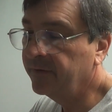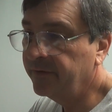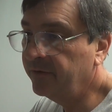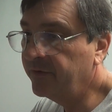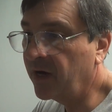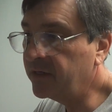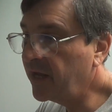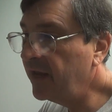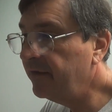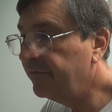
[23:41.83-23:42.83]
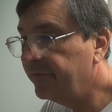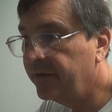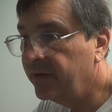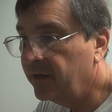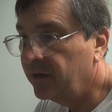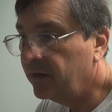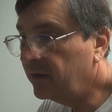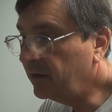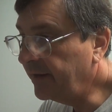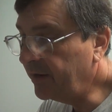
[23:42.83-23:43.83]
You've got Dave
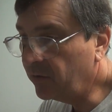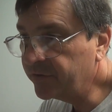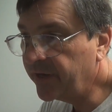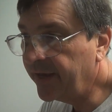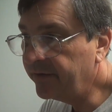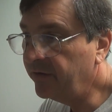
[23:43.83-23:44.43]
at Alltech,